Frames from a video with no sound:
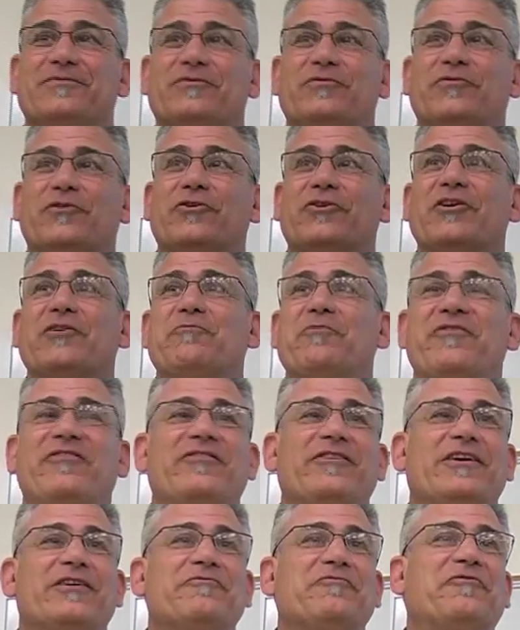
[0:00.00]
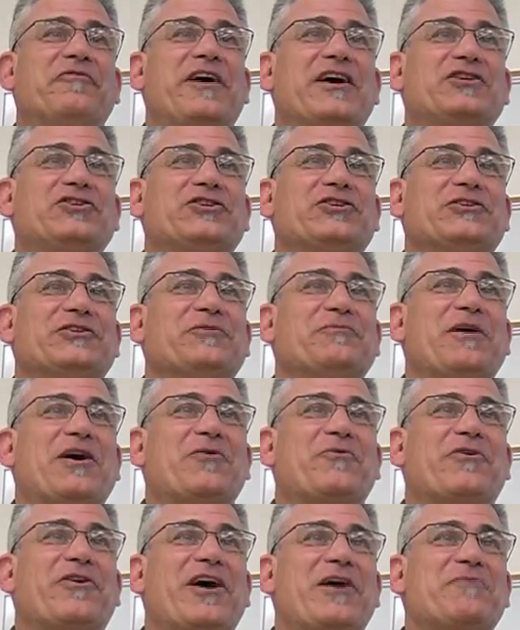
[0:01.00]
Full confession
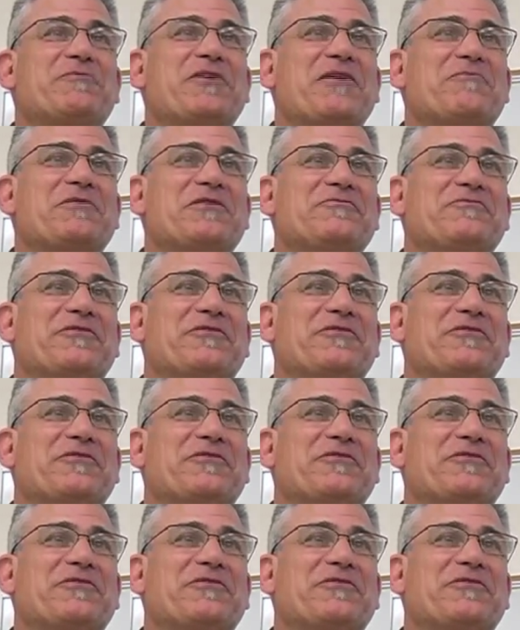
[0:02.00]
about where I'm coming